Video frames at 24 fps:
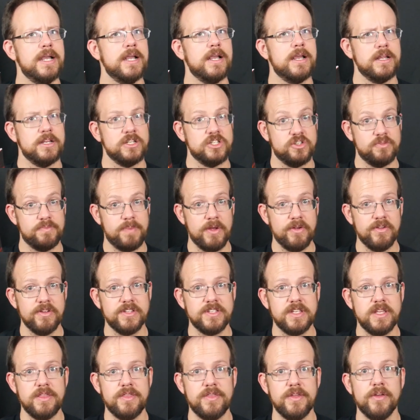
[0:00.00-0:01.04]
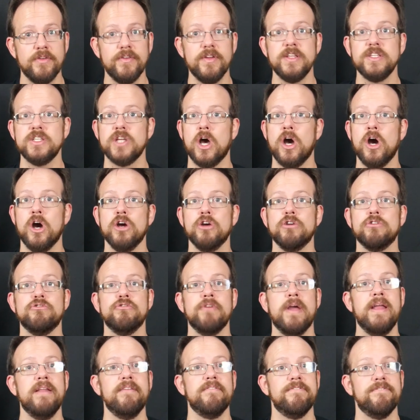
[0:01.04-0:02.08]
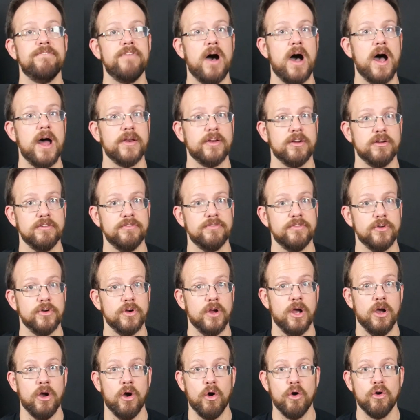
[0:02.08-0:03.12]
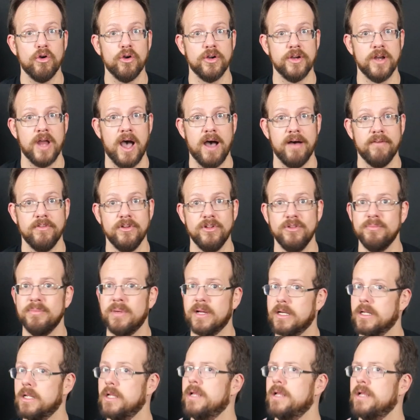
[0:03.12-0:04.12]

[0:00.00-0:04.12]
Conspiracy theories are great fodder for a horror novel, but